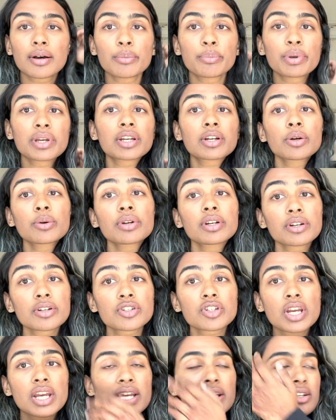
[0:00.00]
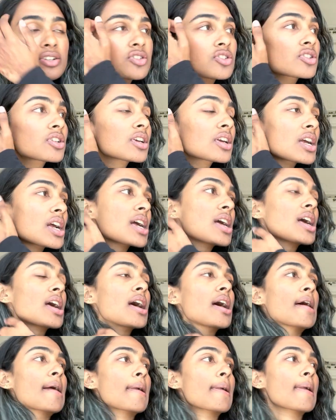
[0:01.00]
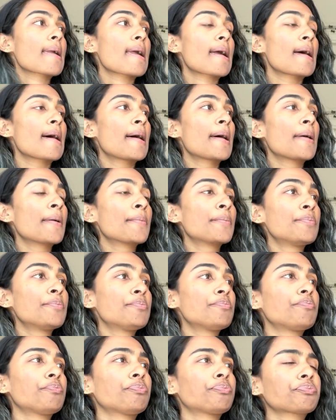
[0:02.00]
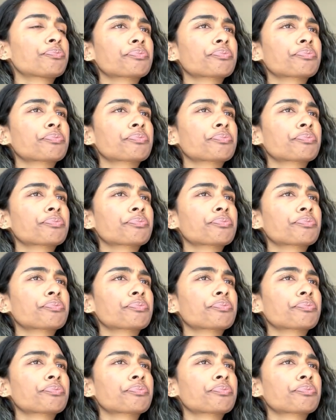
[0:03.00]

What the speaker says: big career change. I